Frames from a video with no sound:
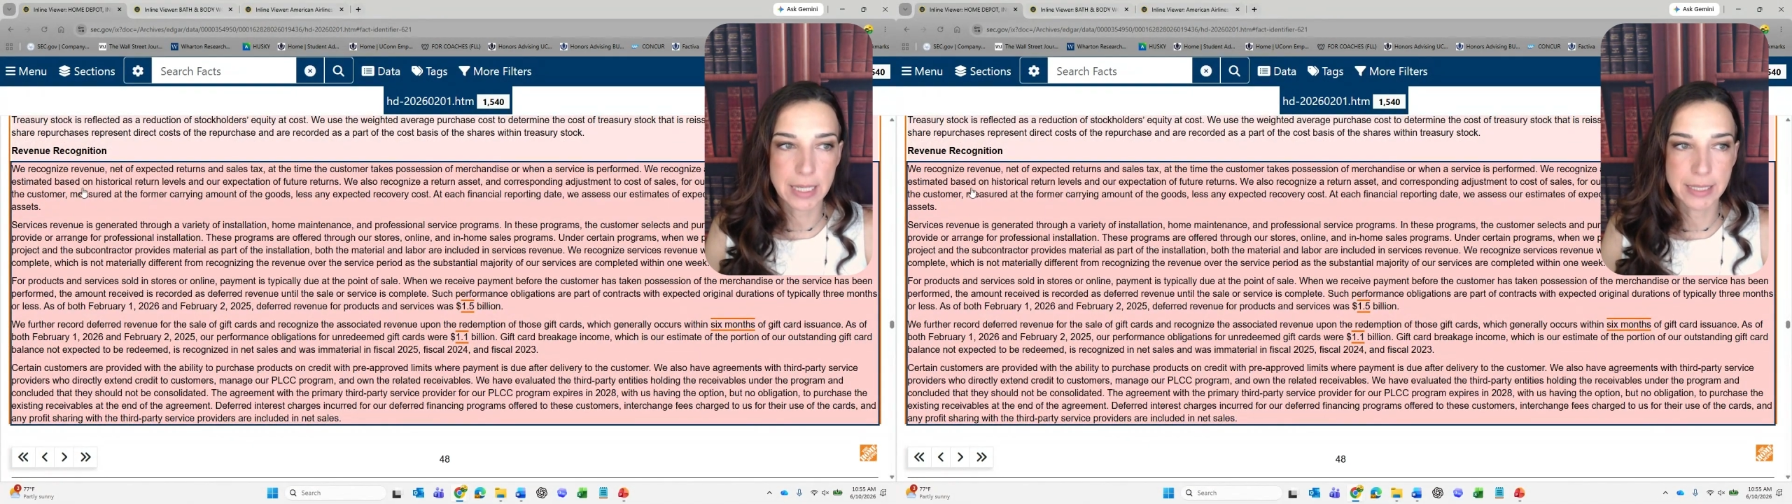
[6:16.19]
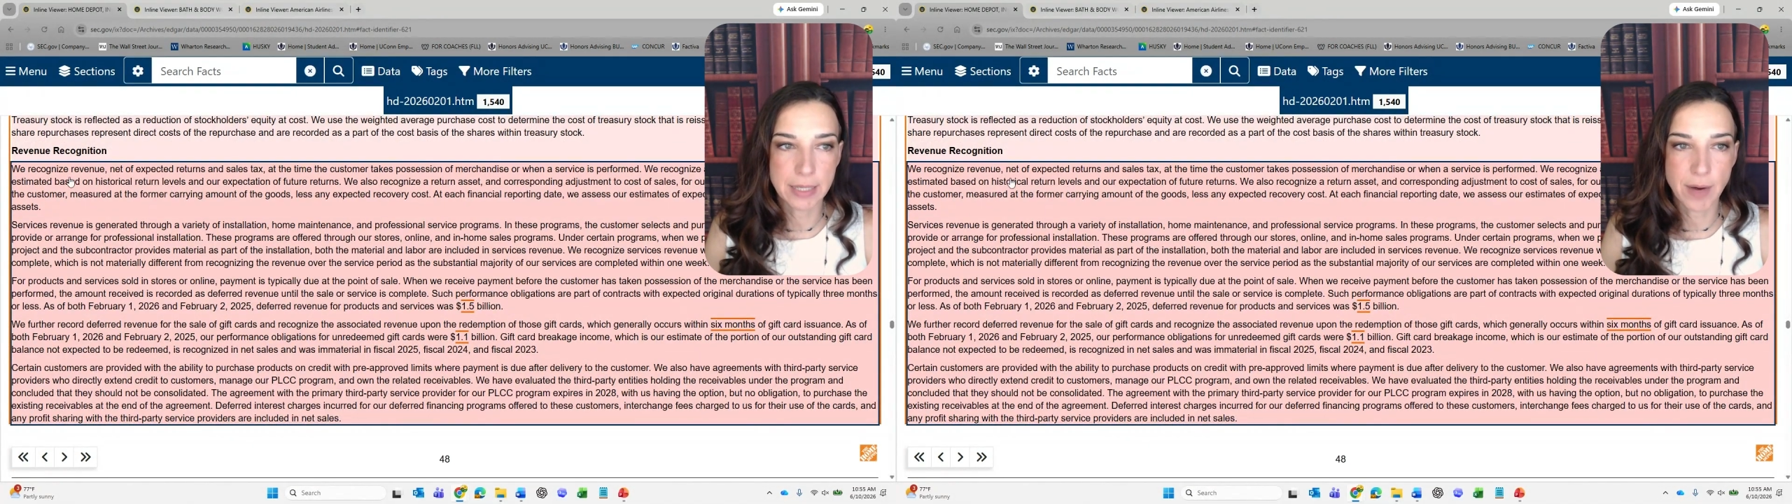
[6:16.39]

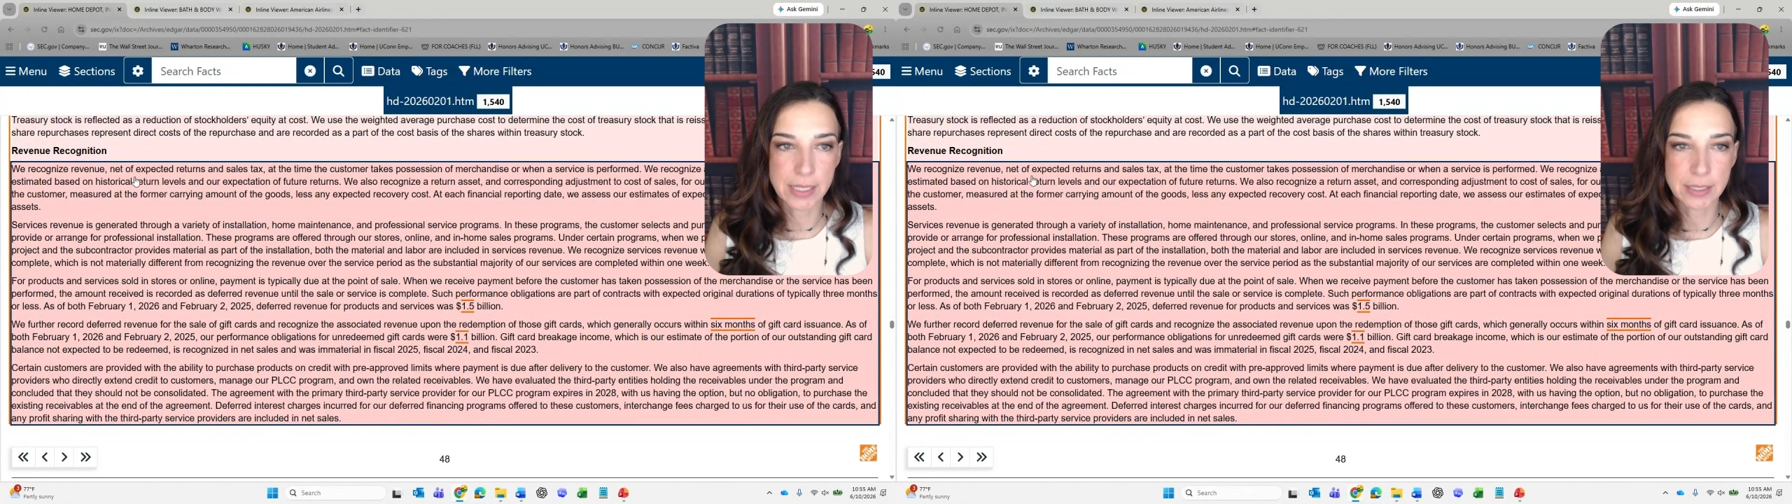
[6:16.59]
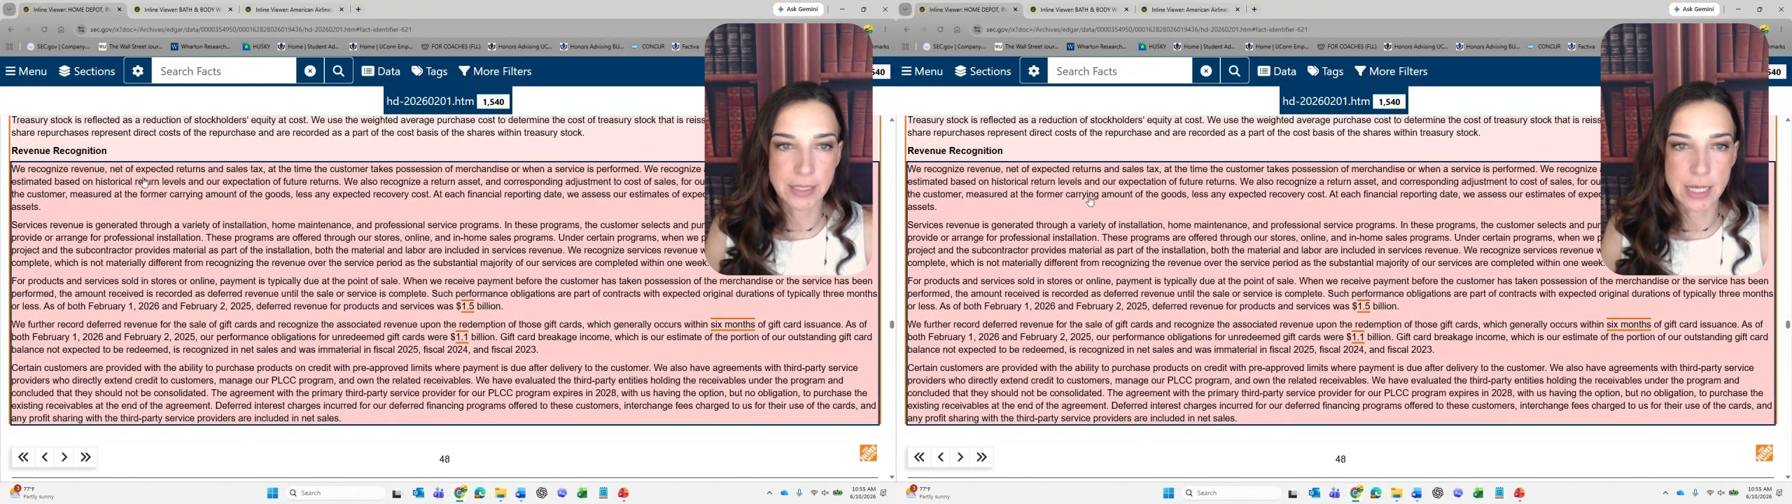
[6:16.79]
they
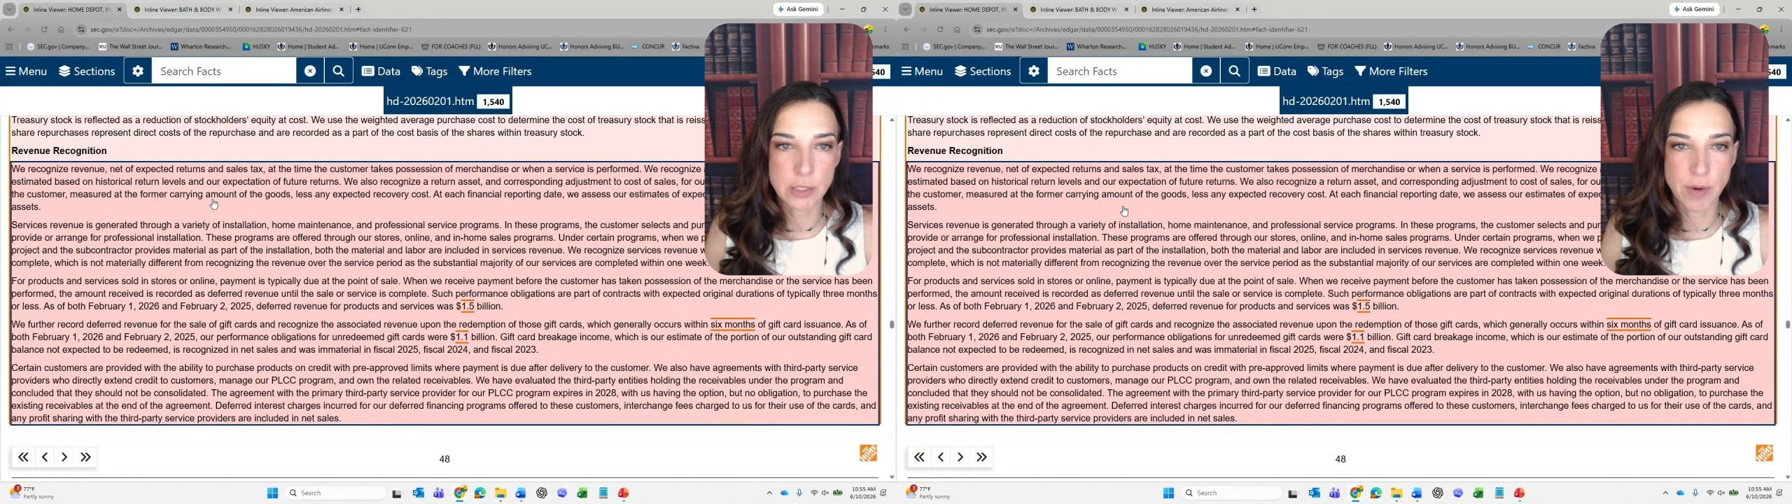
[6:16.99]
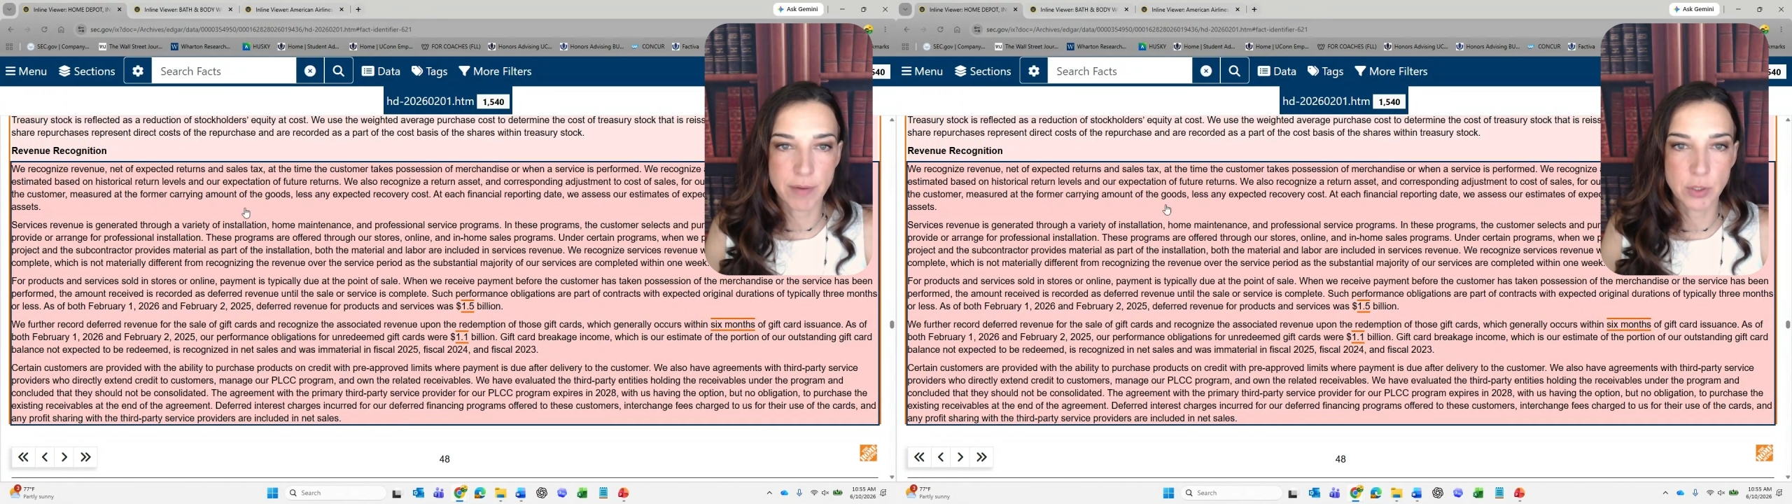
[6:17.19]

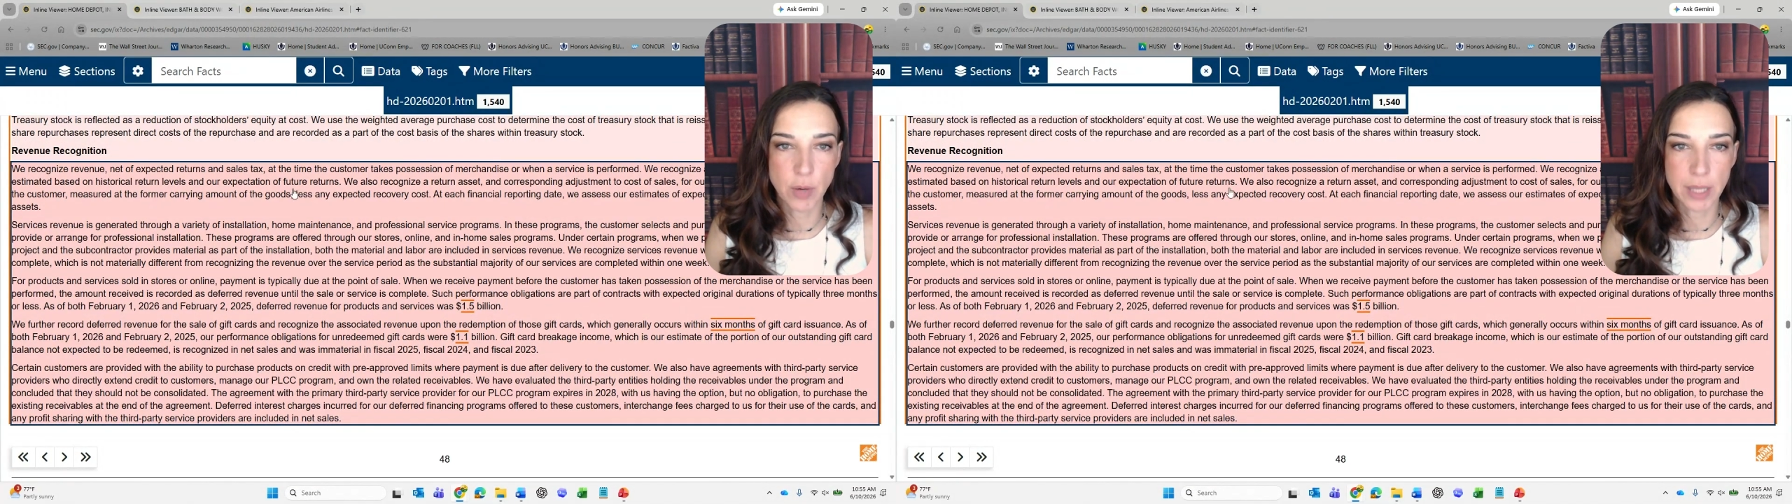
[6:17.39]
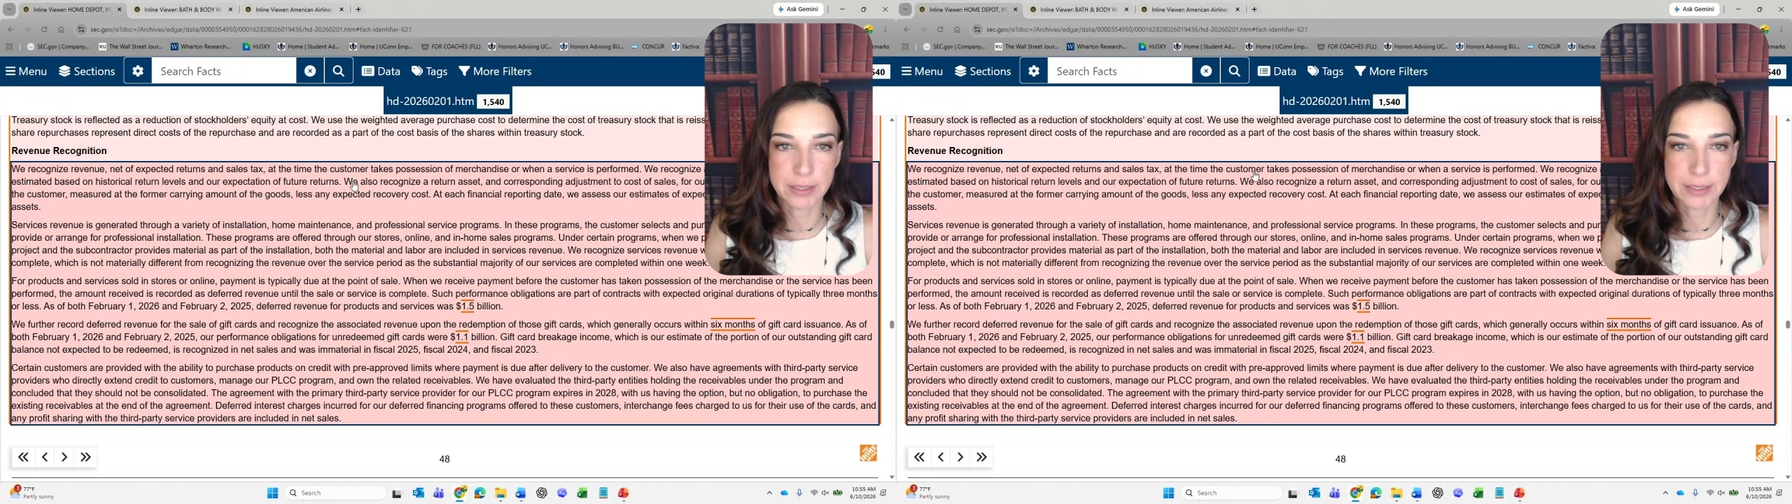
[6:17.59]
recognize
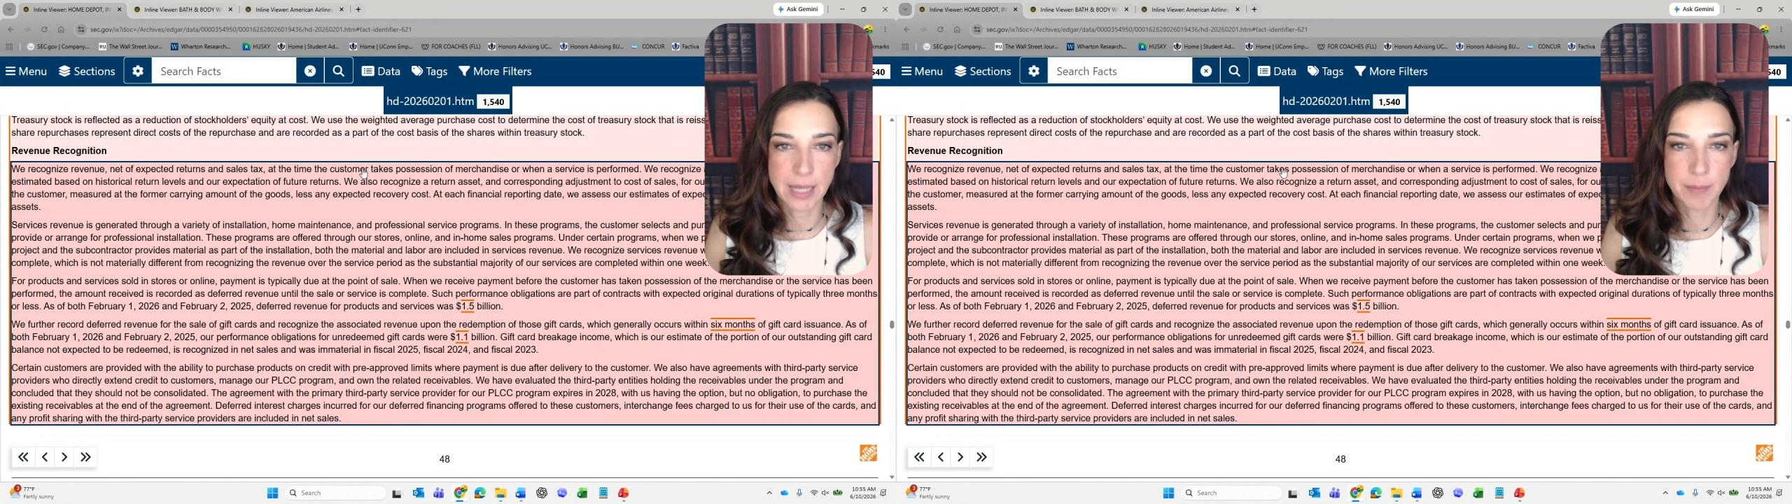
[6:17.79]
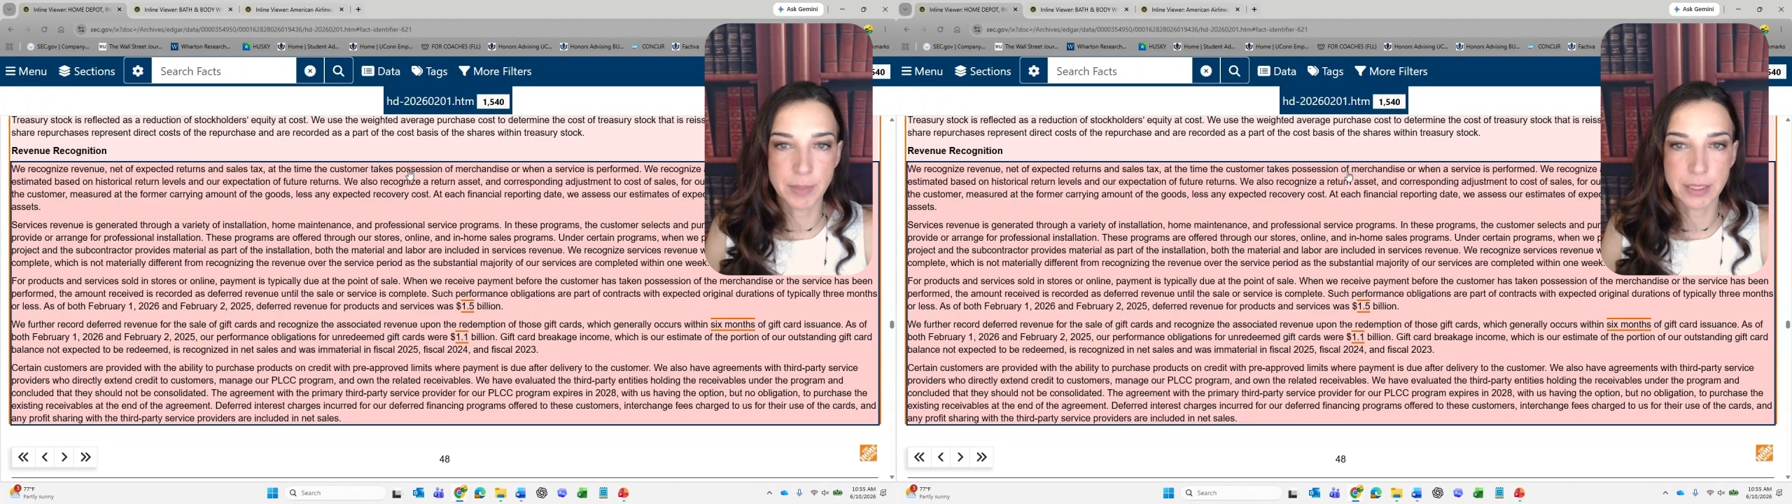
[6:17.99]
revenue at the time